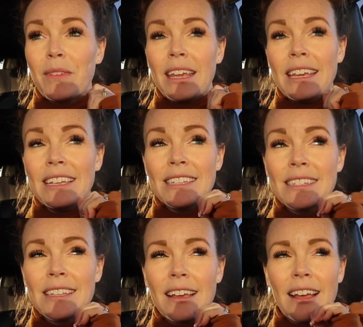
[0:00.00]

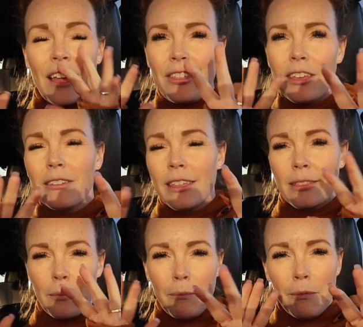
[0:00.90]
is, I think, like
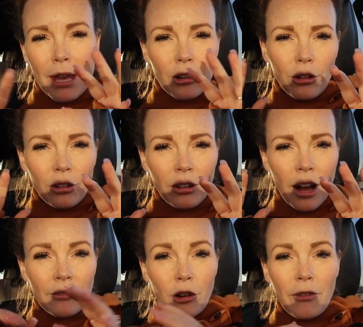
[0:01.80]
the middle
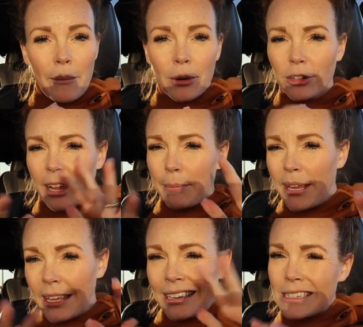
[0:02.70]
of November, like
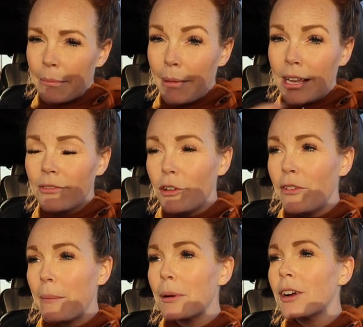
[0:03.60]
beginning to mid of
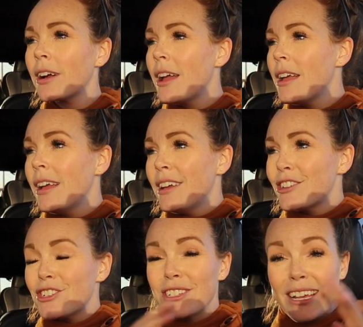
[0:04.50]
November.
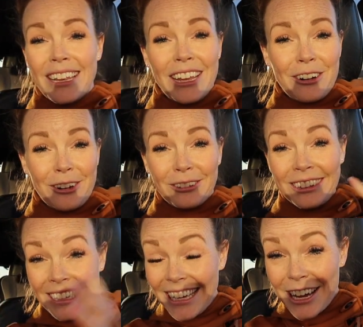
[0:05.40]
She's gonna get her
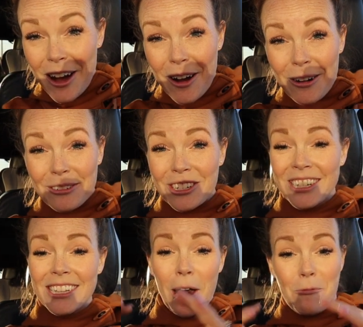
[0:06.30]
Leo.
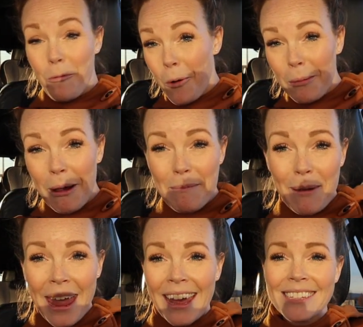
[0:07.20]
She's got warm-up
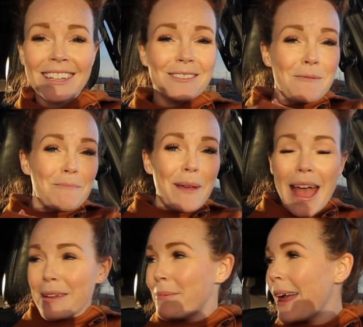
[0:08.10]
pants, a little
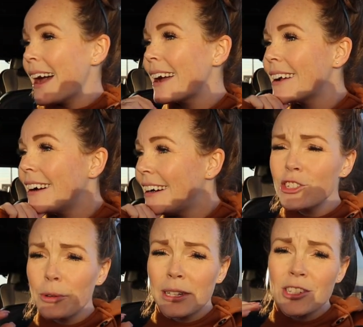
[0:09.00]
backpack. She's
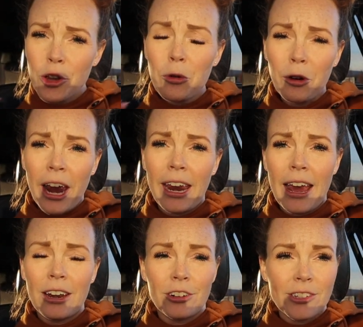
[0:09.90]
doing so great
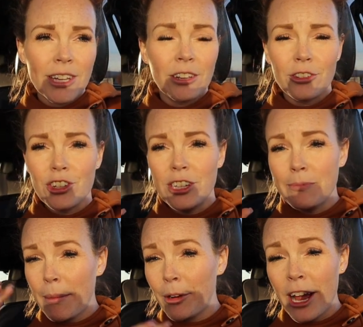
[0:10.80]
at her skill. She's
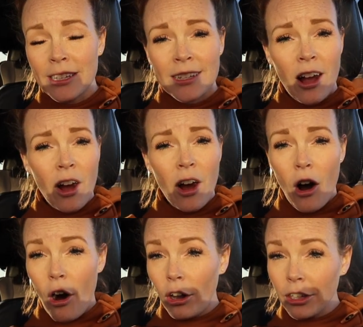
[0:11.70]
memorized
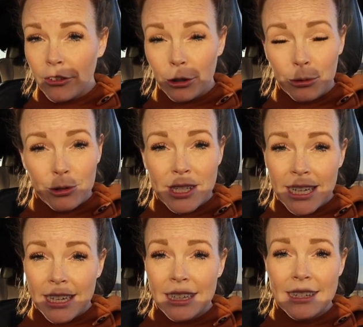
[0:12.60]
all of her
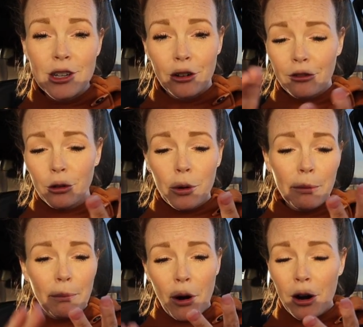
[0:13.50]
routines, her floor,
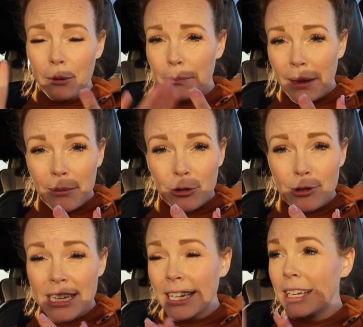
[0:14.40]
bar, beam
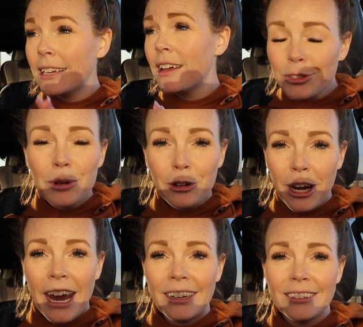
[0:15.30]
routine. She's doing
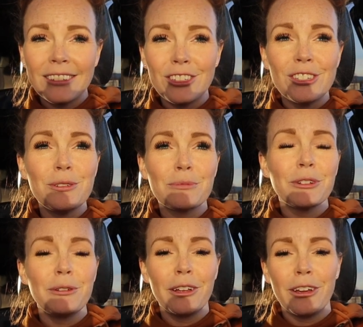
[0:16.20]
great. She's doing
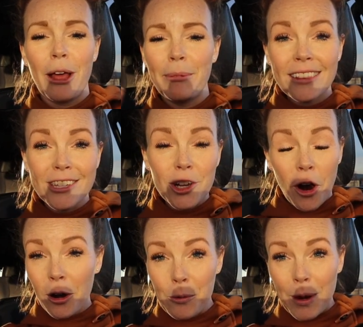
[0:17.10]
really, really good. I'll be at this
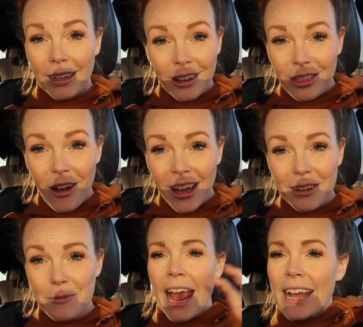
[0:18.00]
cart wheel-a-thon.
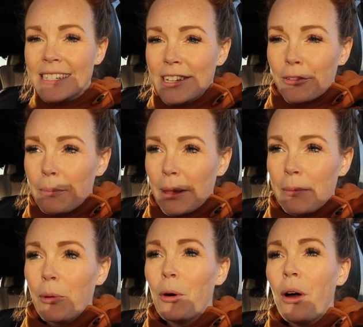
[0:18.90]
I asked different
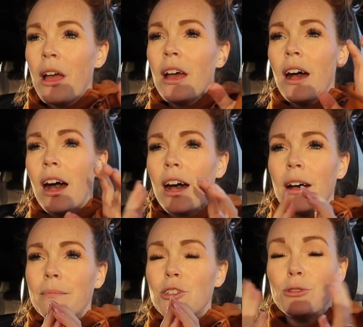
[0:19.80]
people
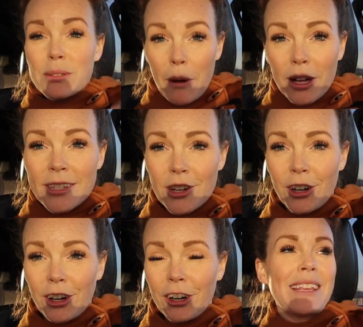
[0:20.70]
to sponsor
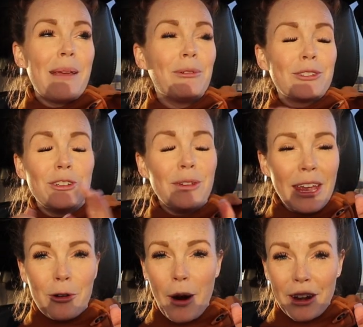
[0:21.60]
her. I was able to
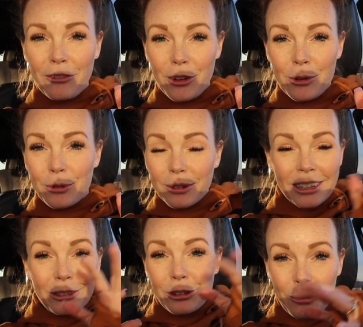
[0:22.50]
get quite a few
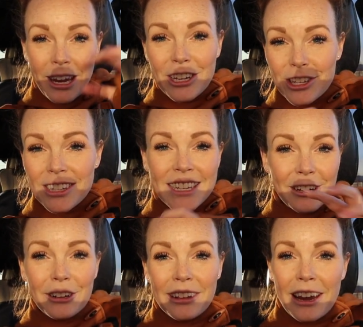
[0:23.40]
little donations
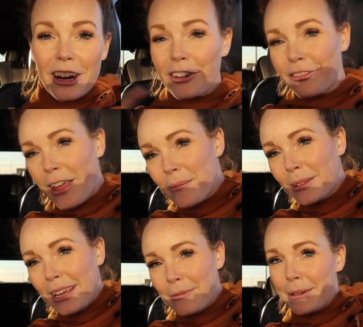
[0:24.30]
here and there.
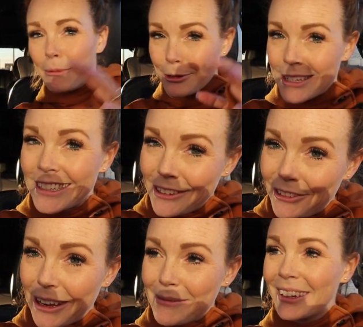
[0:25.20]
Family, we mostly did
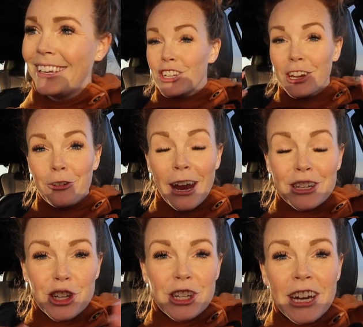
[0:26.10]
family. She did great,
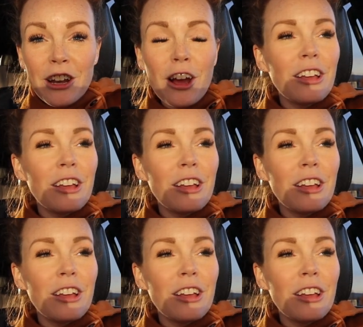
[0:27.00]
she did.